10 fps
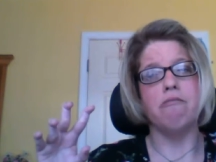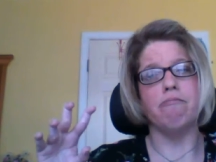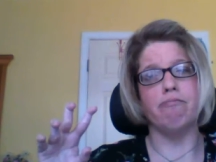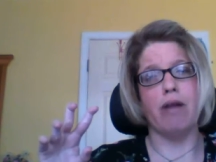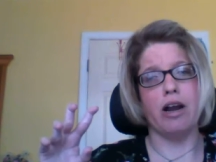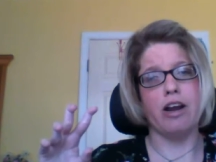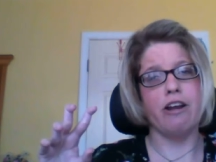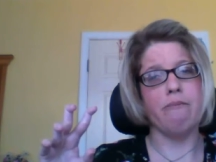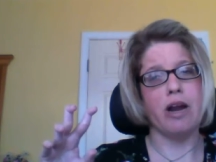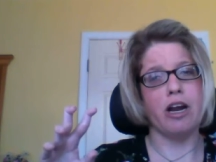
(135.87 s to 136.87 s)

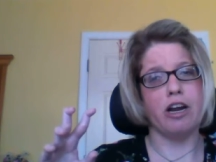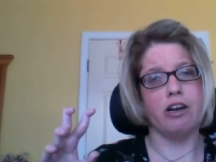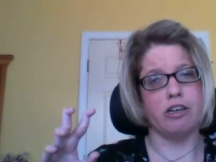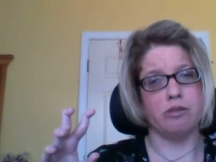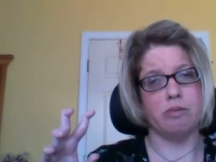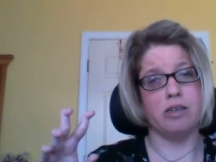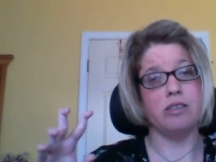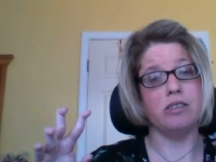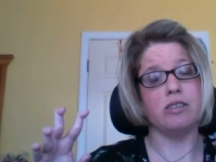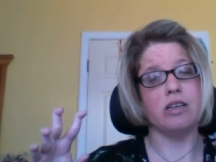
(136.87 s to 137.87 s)
Merry Merry
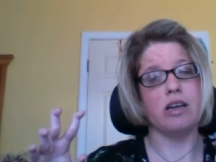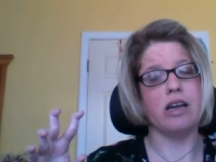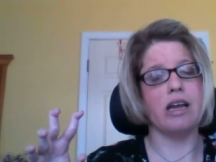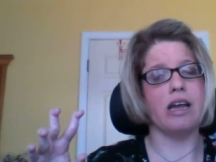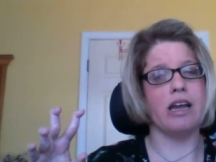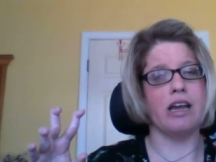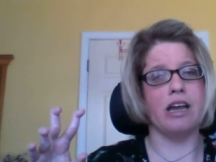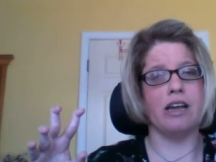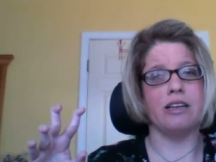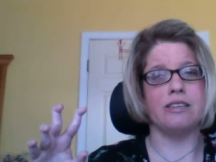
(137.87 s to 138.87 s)
Christmas
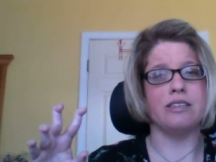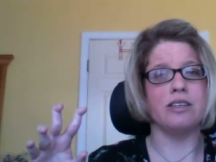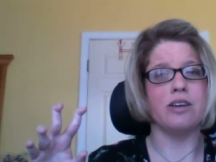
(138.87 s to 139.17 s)
and